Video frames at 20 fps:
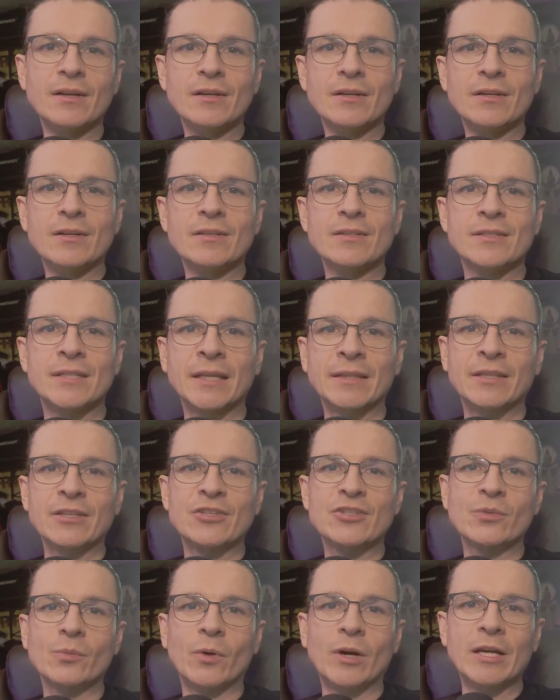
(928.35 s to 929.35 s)
Set the
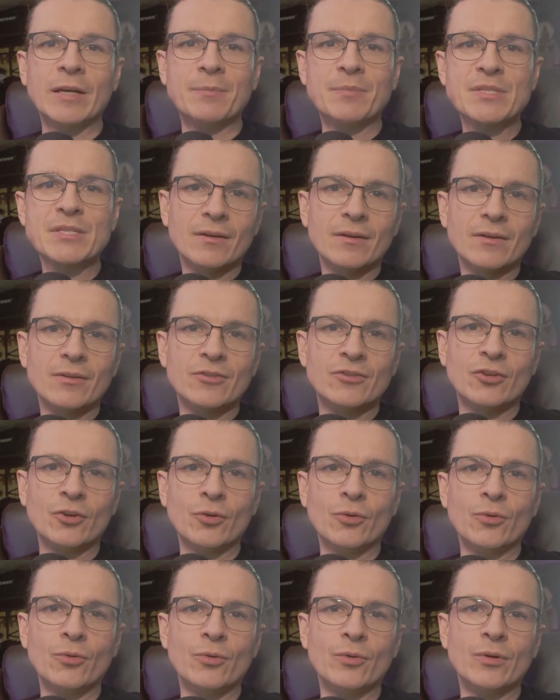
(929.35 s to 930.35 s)
swipes
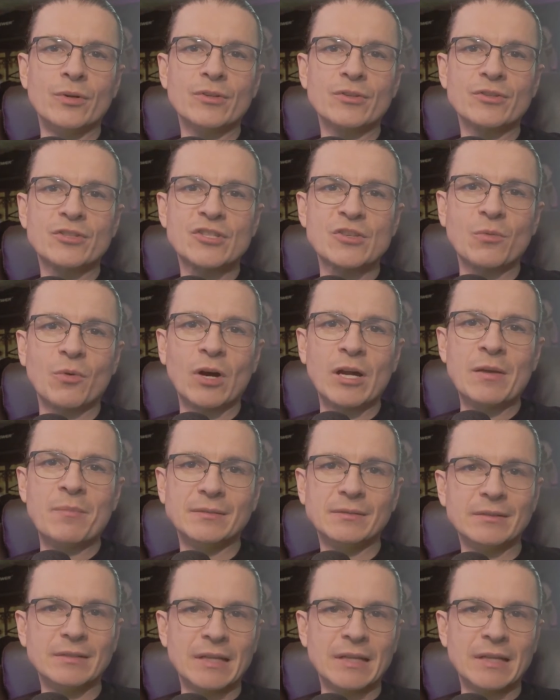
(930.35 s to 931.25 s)
to swipe